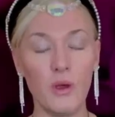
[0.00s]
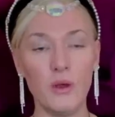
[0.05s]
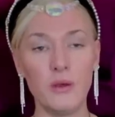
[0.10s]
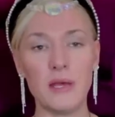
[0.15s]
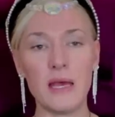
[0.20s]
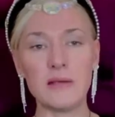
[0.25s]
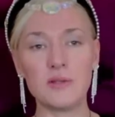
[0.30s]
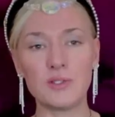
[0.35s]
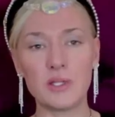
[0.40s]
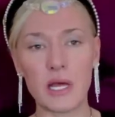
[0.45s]

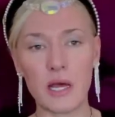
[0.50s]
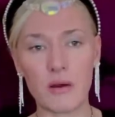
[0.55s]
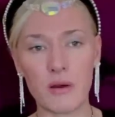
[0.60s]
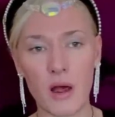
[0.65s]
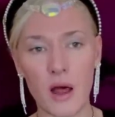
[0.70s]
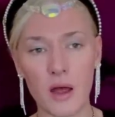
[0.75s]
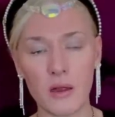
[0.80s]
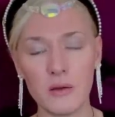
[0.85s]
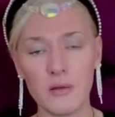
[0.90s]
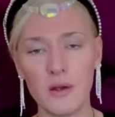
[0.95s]
Yes, there
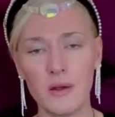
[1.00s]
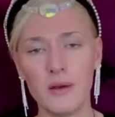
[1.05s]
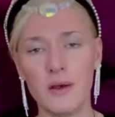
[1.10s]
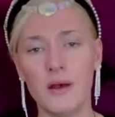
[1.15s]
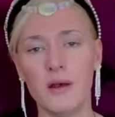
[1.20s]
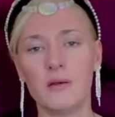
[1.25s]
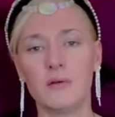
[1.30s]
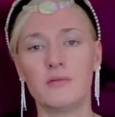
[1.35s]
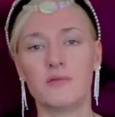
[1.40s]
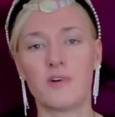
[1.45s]
are
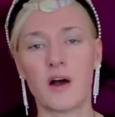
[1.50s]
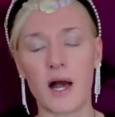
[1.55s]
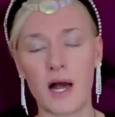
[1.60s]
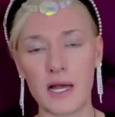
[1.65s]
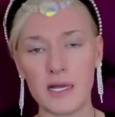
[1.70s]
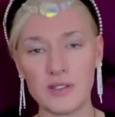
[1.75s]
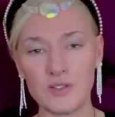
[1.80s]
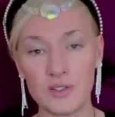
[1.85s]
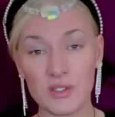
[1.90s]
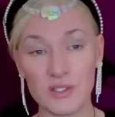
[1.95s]

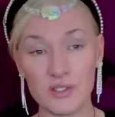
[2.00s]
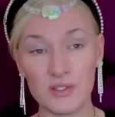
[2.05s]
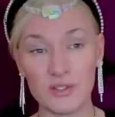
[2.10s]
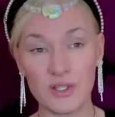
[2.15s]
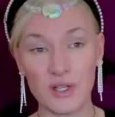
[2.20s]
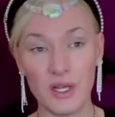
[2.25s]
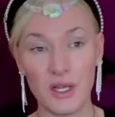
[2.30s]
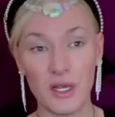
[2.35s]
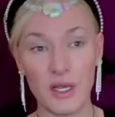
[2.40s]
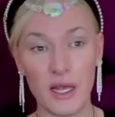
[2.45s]

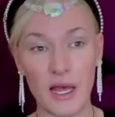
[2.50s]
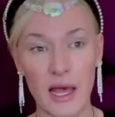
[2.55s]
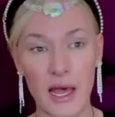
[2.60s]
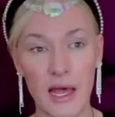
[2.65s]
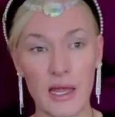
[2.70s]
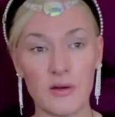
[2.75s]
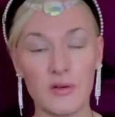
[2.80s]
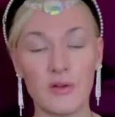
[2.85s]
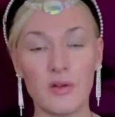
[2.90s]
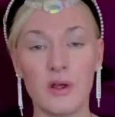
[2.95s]
advisors
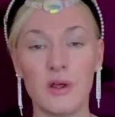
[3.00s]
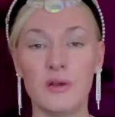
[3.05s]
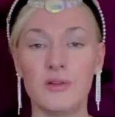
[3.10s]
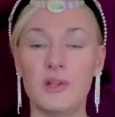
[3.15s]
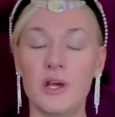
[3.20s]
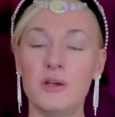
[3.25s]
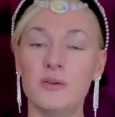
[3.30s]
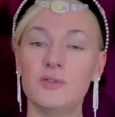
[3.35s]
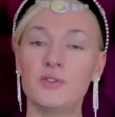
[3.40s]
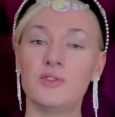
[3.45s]
and
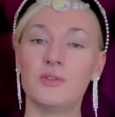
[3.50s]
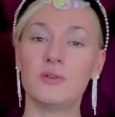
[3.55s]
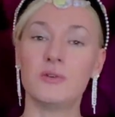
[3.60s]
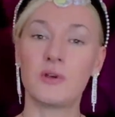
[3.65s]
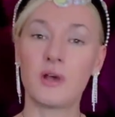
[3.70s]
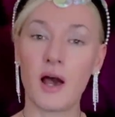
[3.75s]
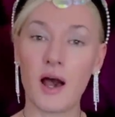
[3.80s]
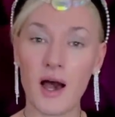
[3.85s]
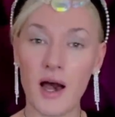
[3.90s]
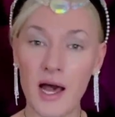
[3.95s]
those to
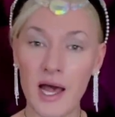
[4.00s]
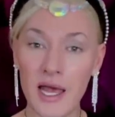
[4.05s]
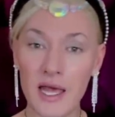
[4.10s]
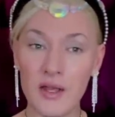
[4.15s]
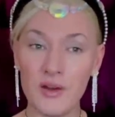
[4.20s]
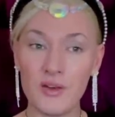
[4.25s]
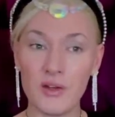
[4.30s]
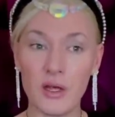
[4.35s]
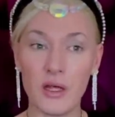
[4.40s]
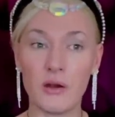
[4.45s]

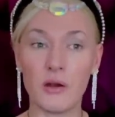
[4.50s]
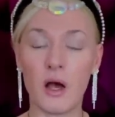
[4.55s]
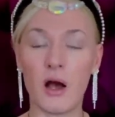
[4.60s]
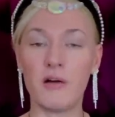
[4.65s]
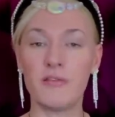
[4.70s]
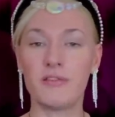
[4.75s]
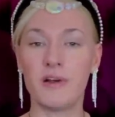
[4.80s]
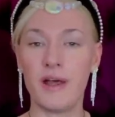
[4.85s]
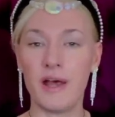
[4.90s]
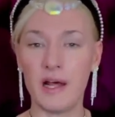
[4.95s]
guide and
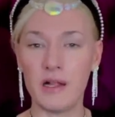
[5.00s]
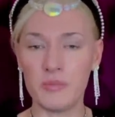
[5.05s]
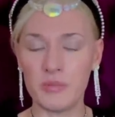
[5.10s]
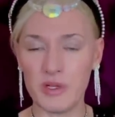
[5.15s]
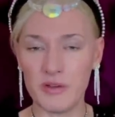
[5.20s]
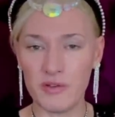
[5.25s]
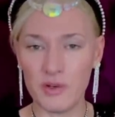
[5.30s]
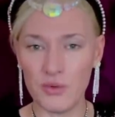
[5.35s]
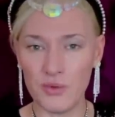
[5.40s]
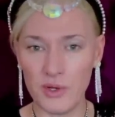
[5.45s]
offer help
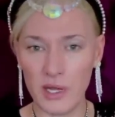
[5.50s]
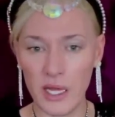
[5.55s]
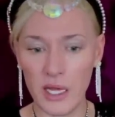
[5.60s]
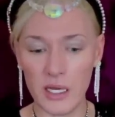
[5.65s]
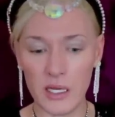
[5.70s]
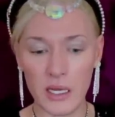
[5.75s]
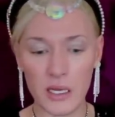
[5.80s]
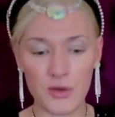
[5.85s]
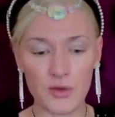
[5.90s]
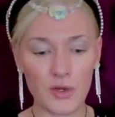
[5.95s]
if you
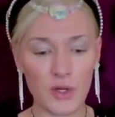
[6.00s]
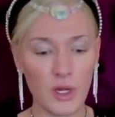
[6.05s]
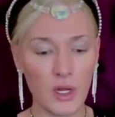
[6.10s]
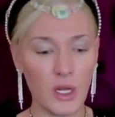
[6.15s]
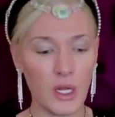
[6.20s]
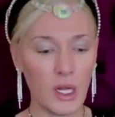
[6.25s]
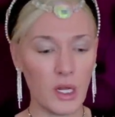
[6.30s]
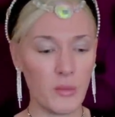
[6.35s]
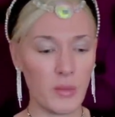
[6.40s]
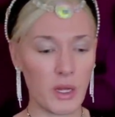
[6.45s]
need it,
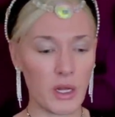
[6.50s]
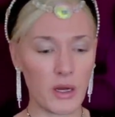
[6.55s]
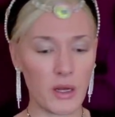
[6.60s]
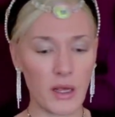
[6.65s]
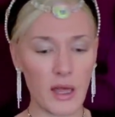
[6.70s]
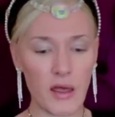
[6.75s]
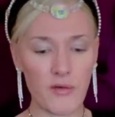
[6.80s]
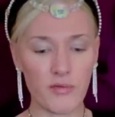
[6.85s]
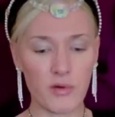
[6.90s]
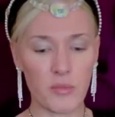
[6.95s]
but
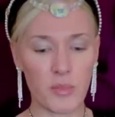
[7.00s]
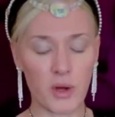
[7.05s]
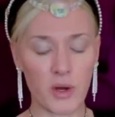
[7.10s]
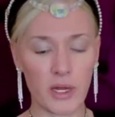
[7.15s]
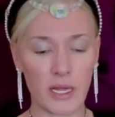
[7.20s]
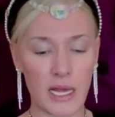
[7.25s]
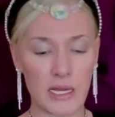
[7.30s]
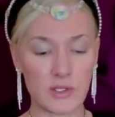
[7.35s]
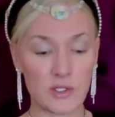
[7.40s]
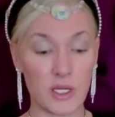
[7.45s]

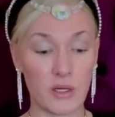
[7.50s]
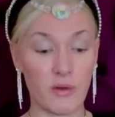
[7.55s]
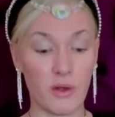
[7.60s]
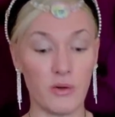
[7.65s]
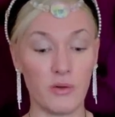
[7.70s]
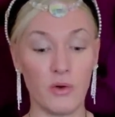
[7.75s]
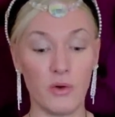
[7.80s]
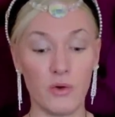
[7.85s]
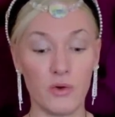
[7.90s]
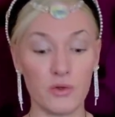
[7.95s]
everybody has their
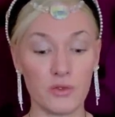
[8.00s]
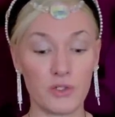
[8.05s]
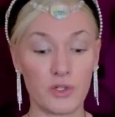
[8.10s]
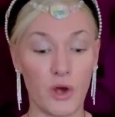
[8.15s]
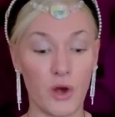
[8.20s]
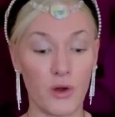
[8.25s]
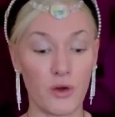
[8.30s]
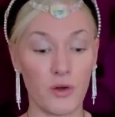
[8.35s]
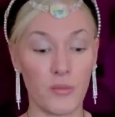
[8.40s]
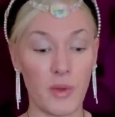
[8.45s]
own
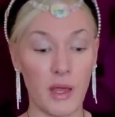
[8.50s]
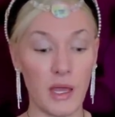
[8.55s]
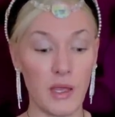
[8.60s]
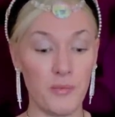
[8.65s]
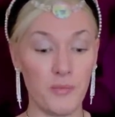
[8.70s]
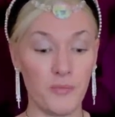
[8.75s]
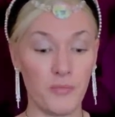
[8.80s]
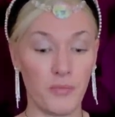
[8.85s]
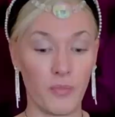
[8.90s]
autonomy.